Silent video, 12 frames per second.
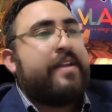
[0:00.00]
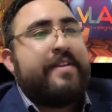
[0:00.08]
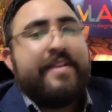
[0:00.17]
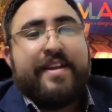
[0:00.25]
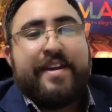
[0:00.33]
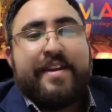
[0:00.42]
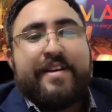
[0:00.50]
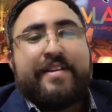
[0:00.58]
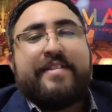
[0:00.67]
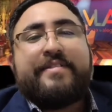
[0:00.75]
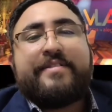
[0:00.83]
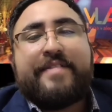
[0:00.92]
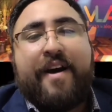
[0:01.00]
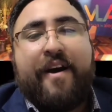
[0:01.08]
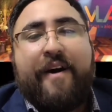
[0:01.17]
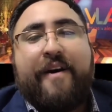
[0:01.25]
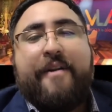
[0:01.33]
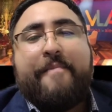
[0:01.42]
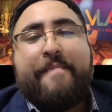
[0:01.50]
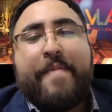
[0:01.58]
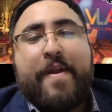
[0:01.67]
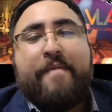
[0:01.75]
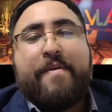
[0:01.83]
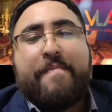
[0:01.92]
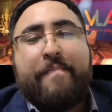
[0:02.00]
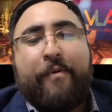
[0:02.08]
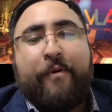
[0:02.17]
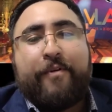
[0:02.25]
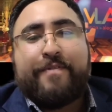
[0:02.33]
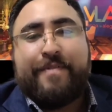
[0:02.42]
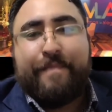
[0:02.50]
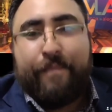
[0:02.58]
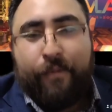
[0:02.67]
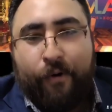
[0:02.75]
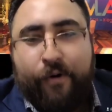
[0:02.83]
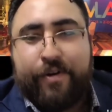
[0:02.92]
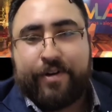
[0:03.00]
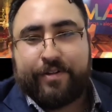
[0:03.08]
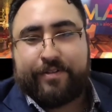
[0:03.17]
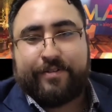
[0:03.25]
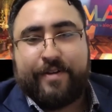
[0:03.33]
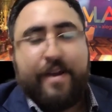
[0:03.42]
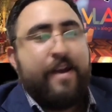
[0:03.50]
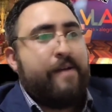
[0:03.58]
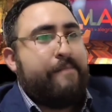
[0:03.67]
These are very important points